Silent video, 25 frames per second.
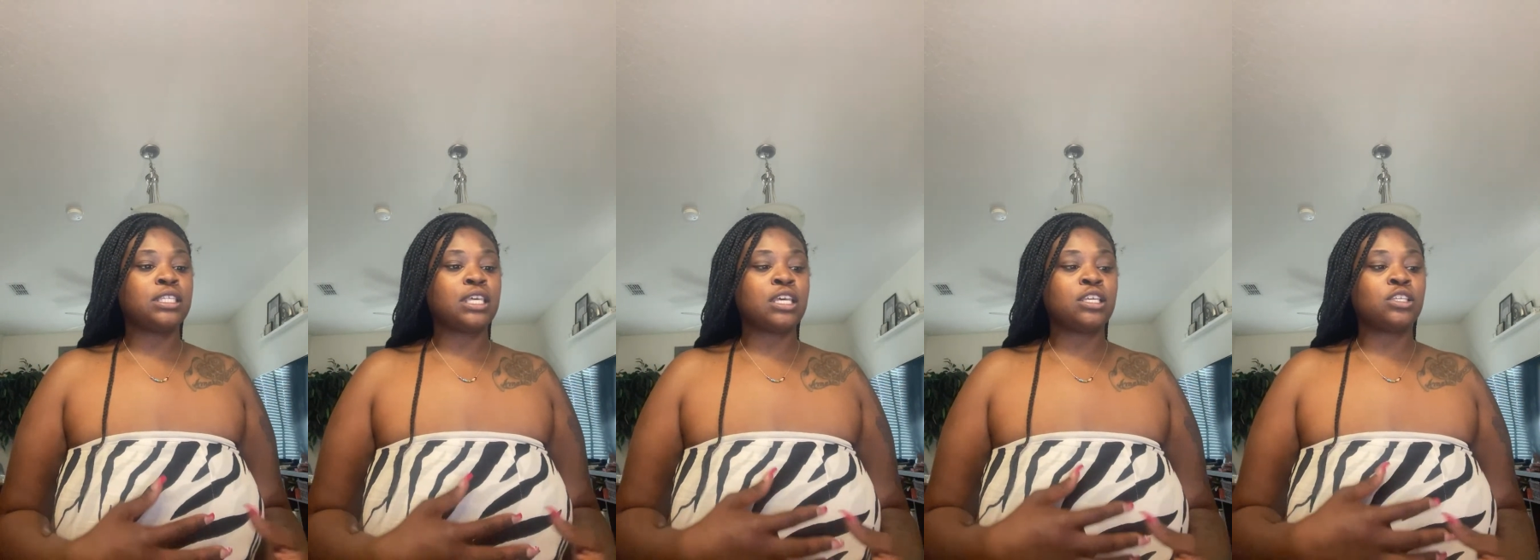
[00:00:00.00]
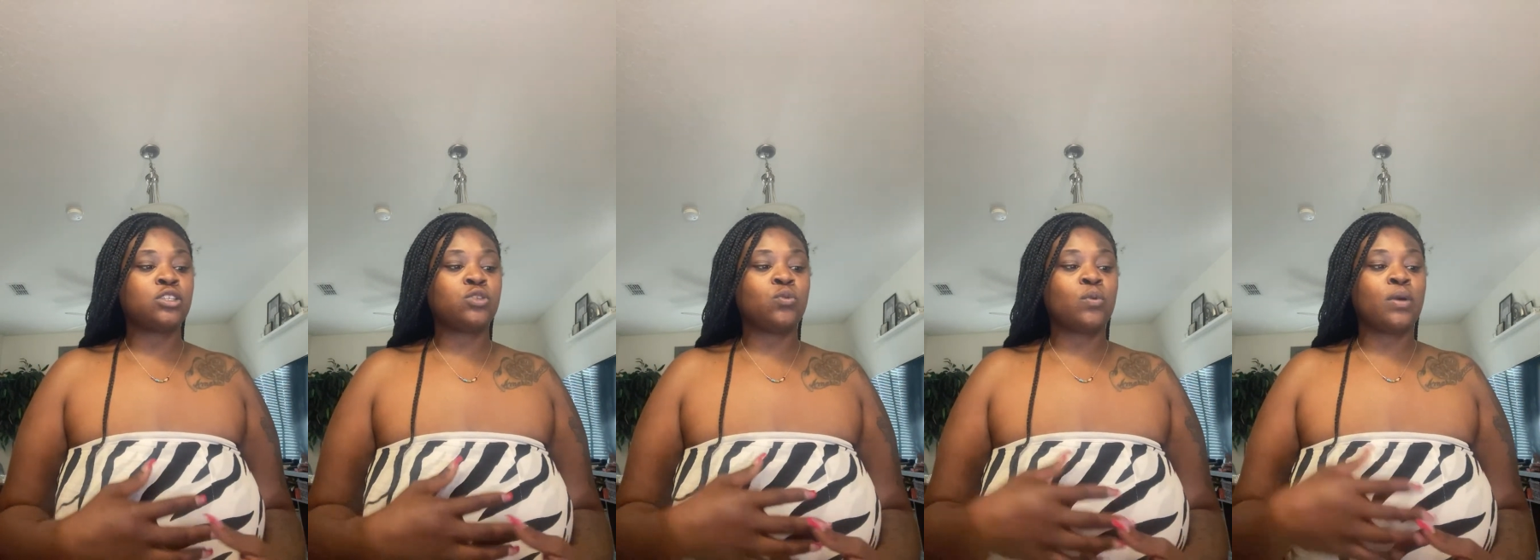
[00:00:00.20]

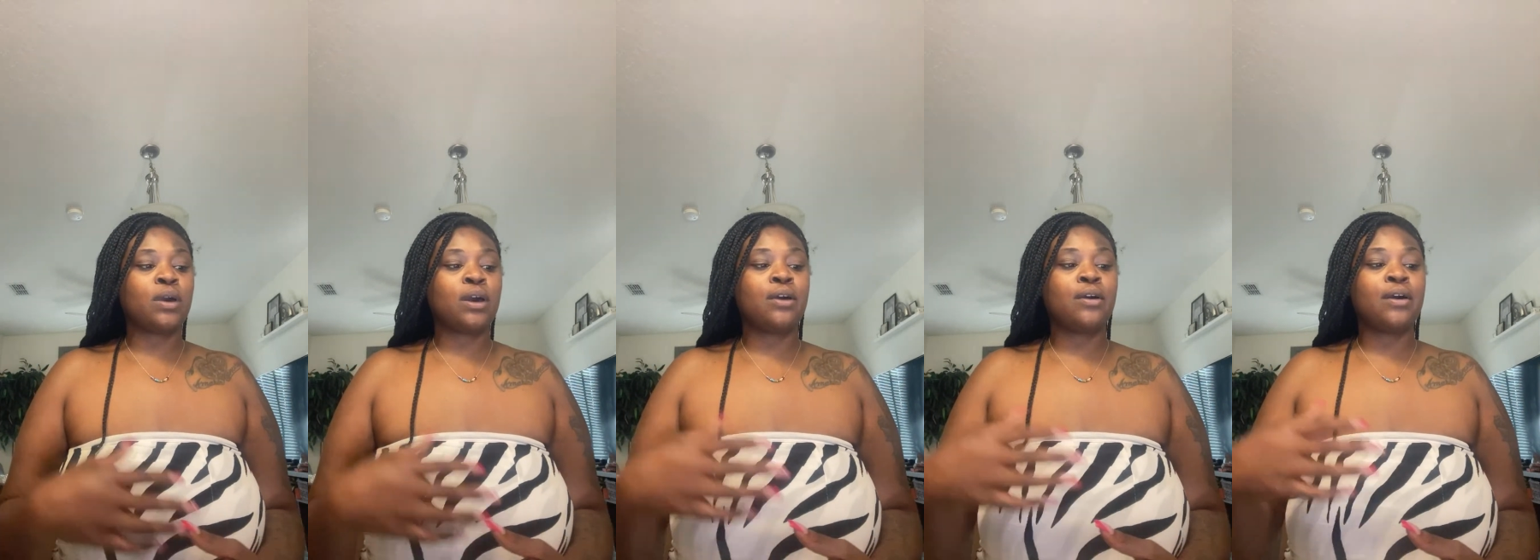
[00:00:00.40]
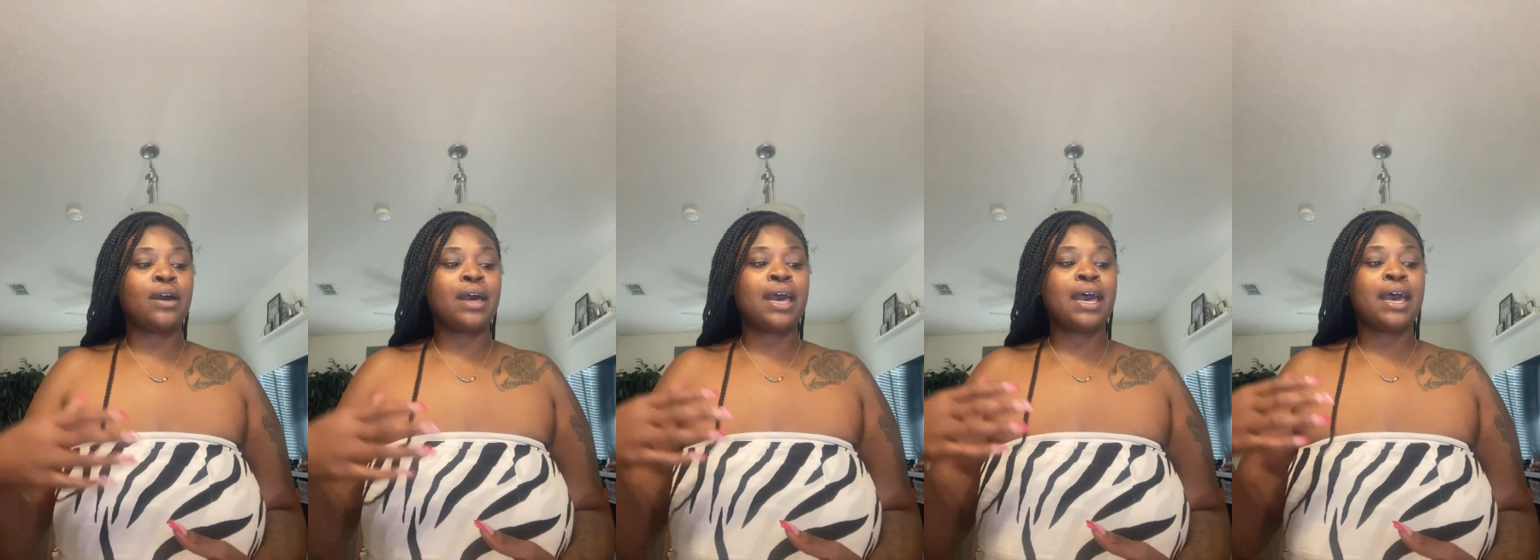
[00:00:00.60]
as
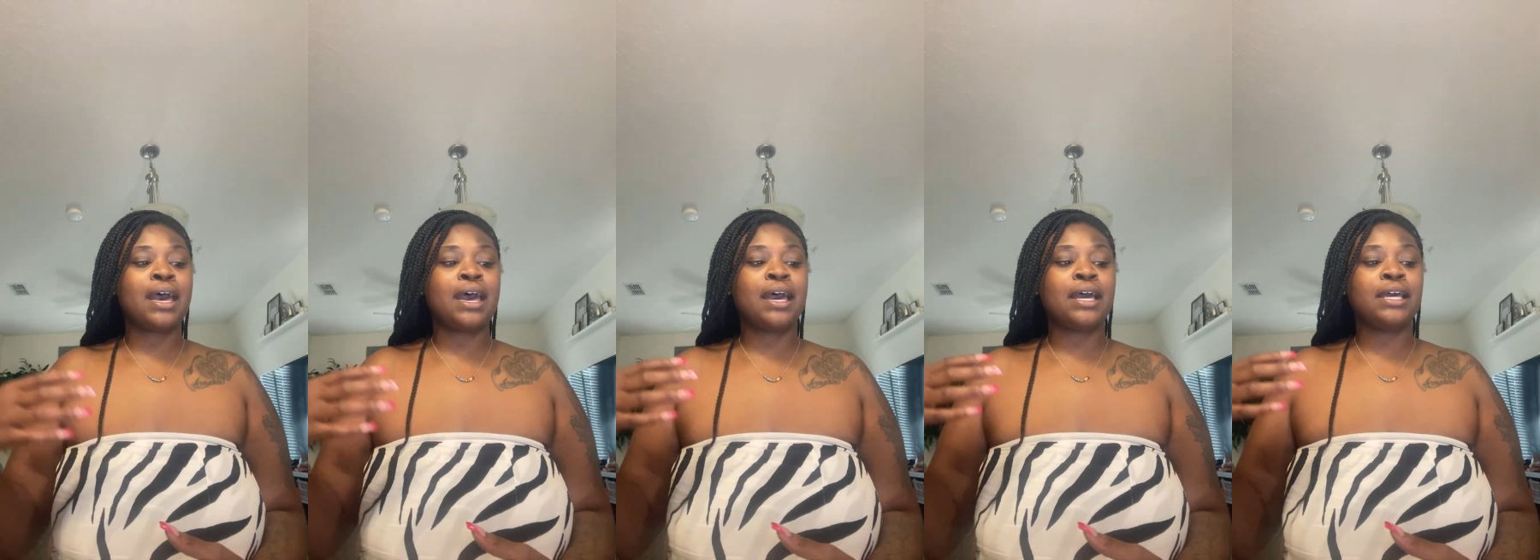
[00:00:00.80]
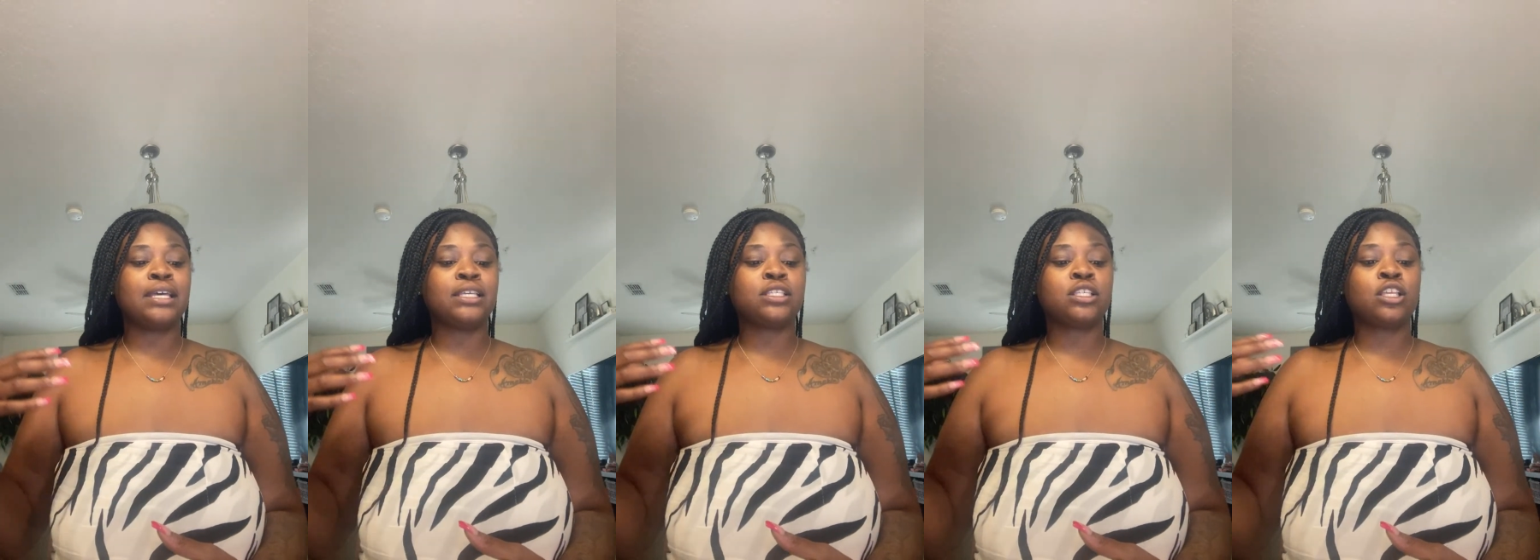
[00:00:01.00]
well
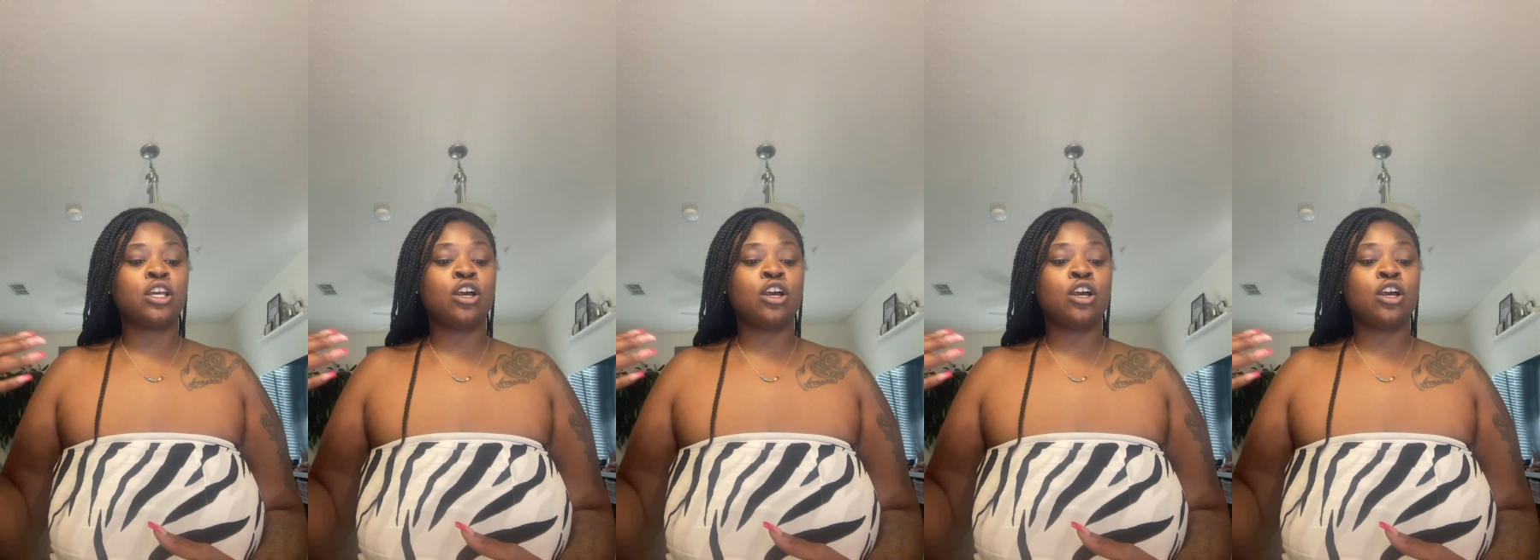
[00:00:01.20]
as